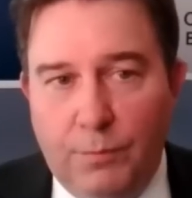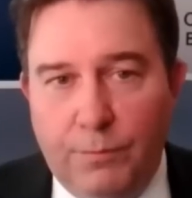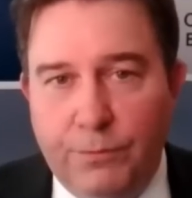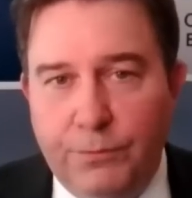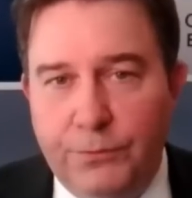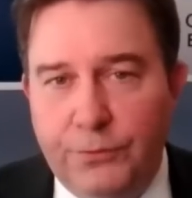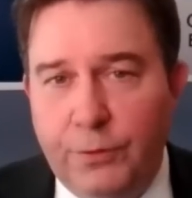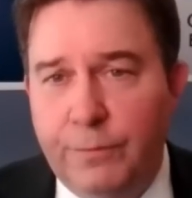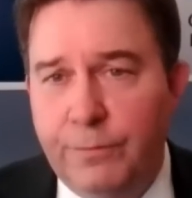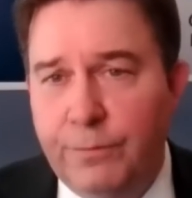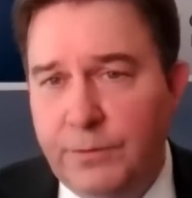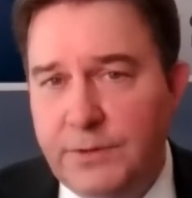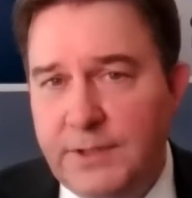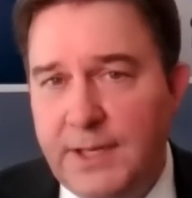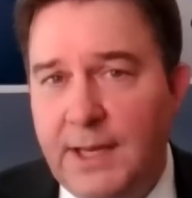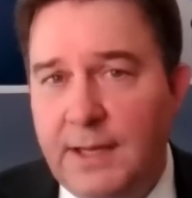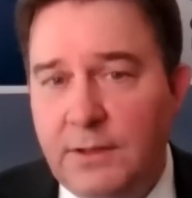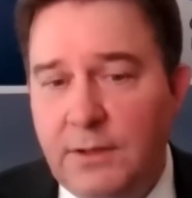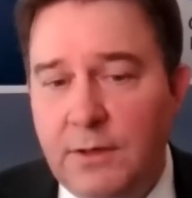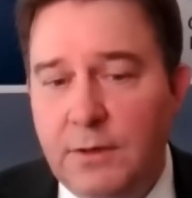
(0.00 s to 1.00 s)
So for
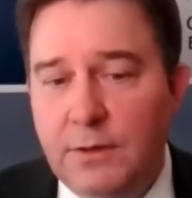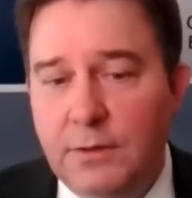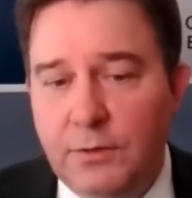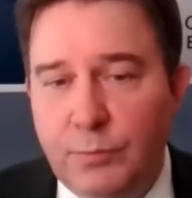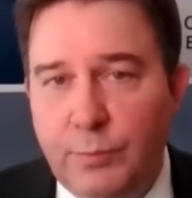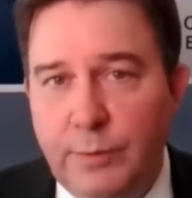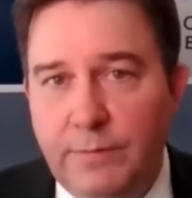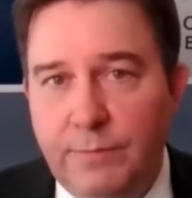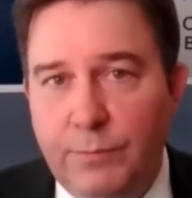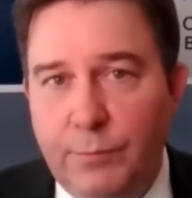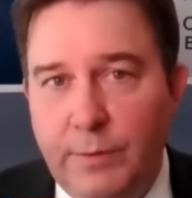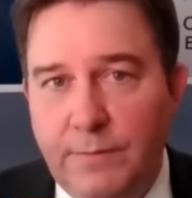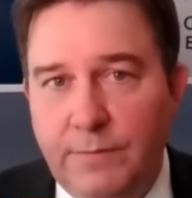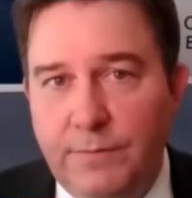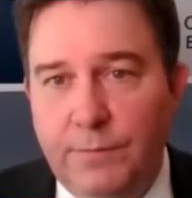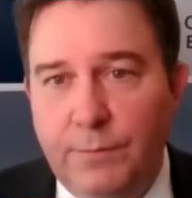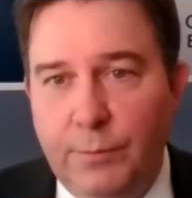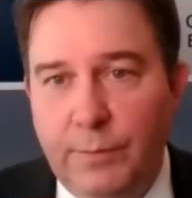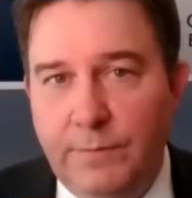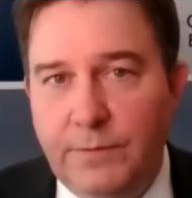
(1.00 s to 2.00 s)
10 years,
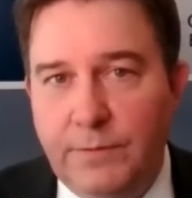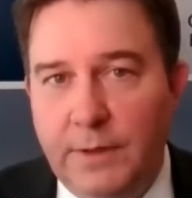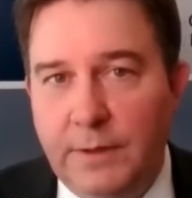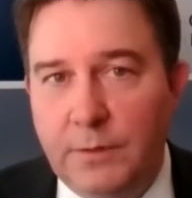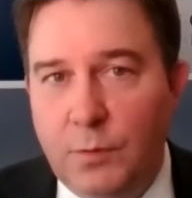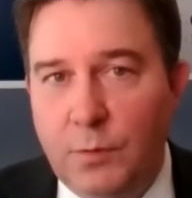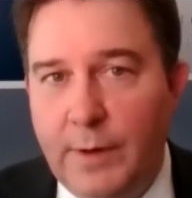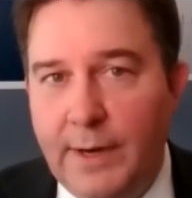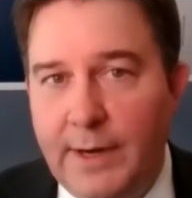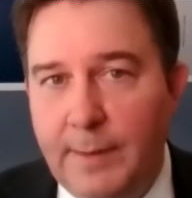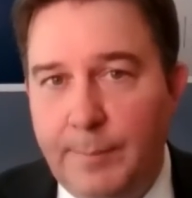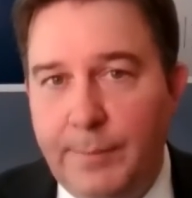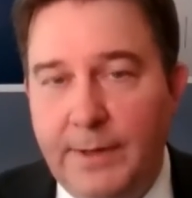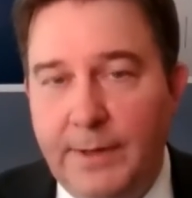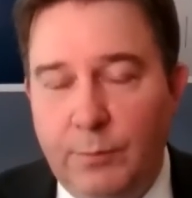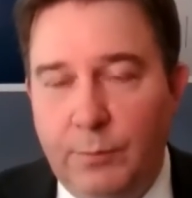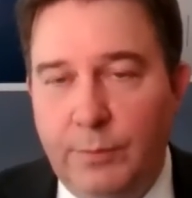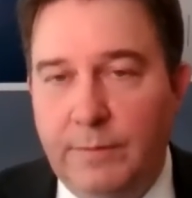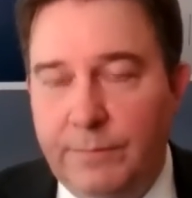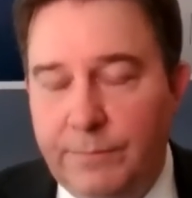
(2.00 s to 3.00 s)
we've done quite a
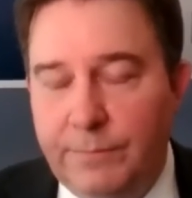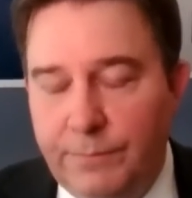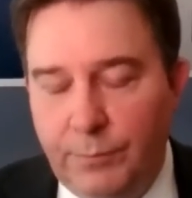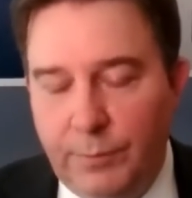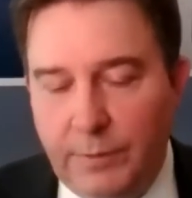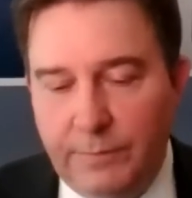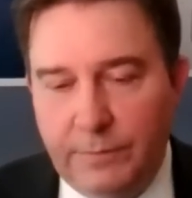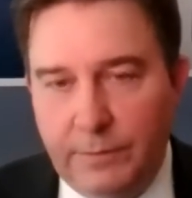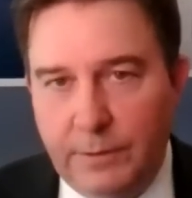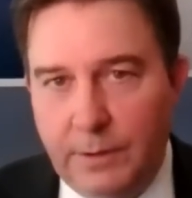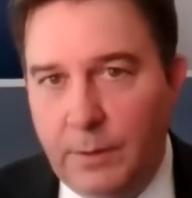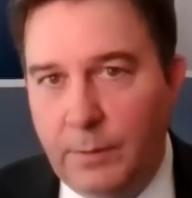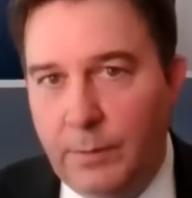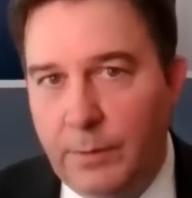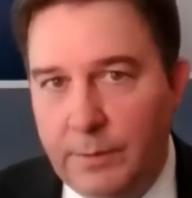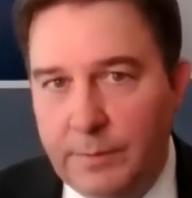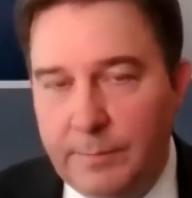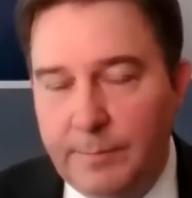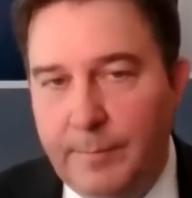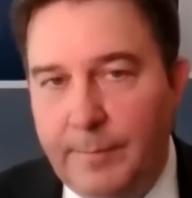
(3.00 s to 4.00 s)
bit. We've
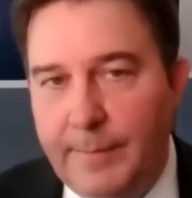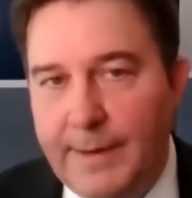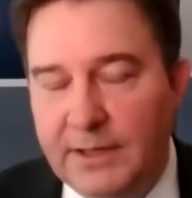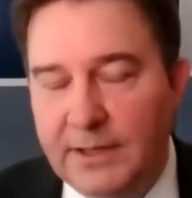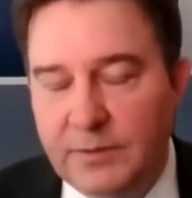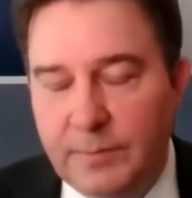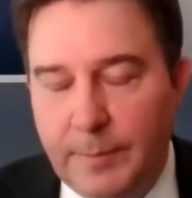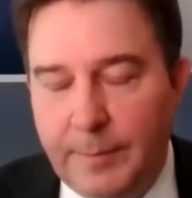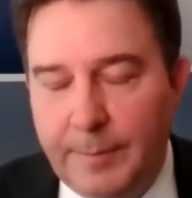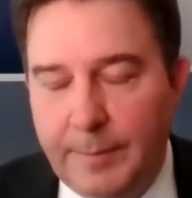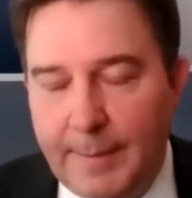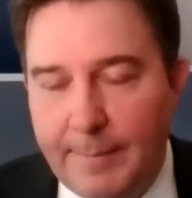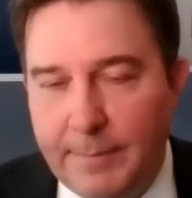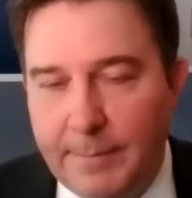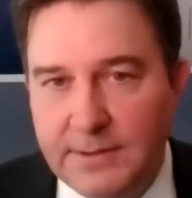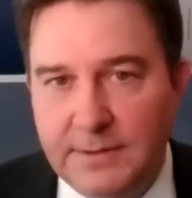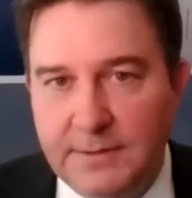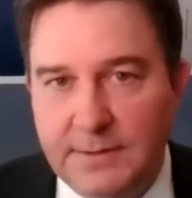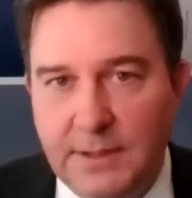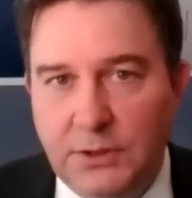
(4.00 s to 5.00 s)
lowered maximum
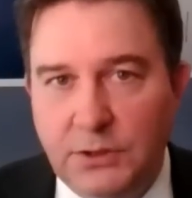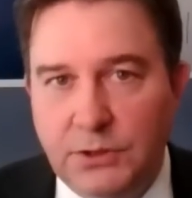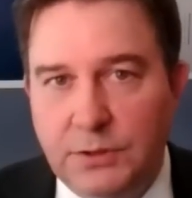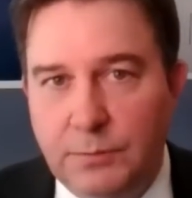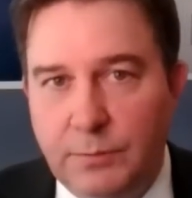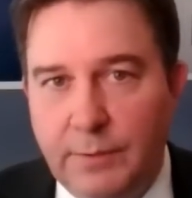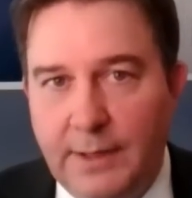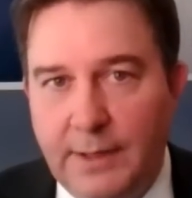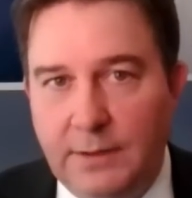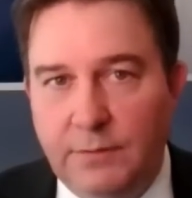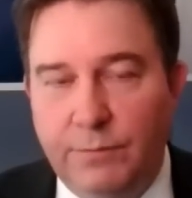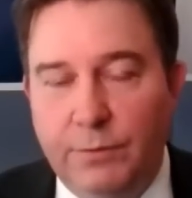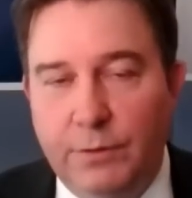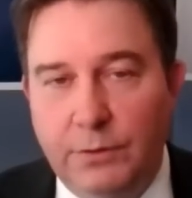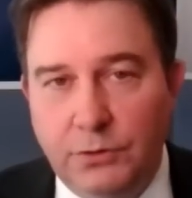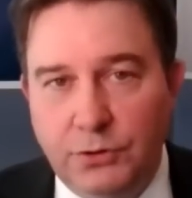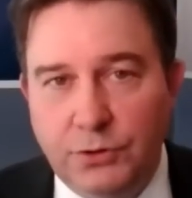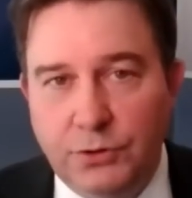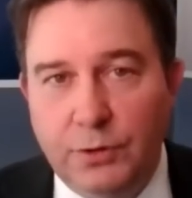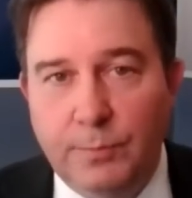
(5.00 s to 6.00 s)
amortization rates for
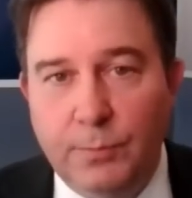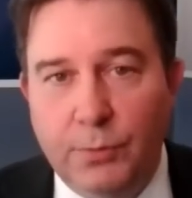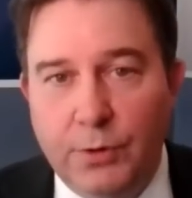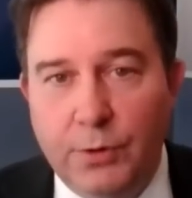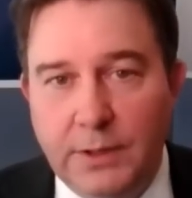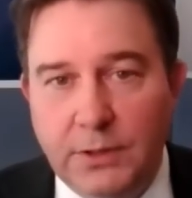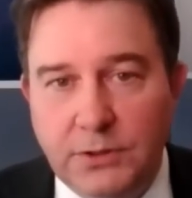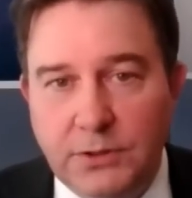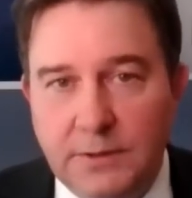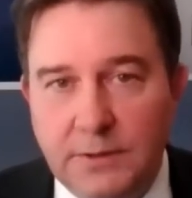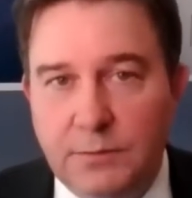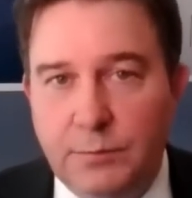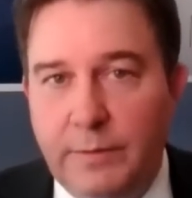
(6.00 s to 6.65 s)
insured mortgages.